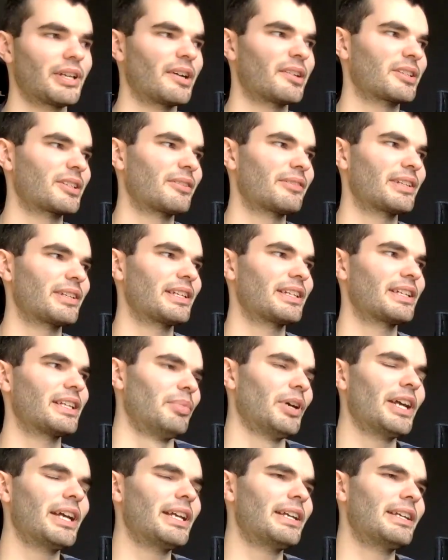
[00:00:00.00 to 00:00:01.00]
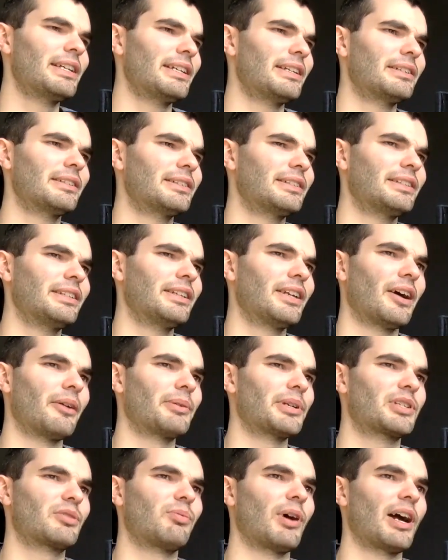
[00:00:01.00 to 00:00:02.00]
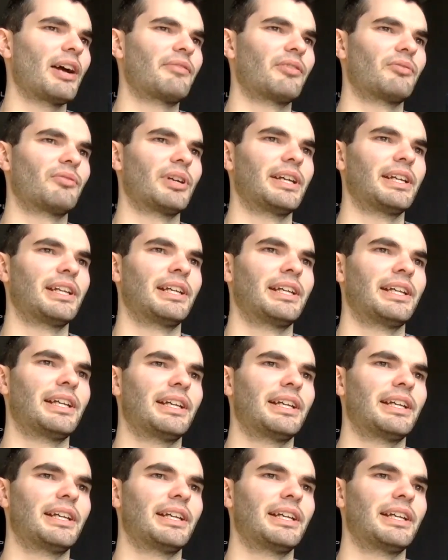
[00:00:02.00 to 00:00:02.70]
So, it's whatever, really.